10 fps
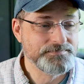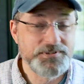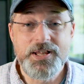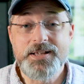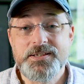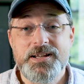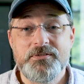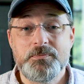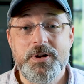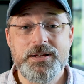So that's it,
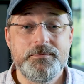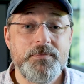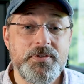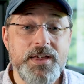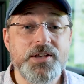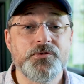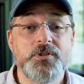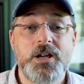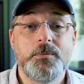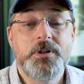everybody. Thanks for
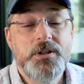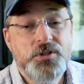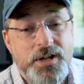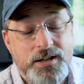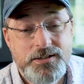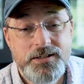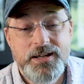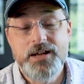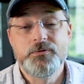coming to the channel today.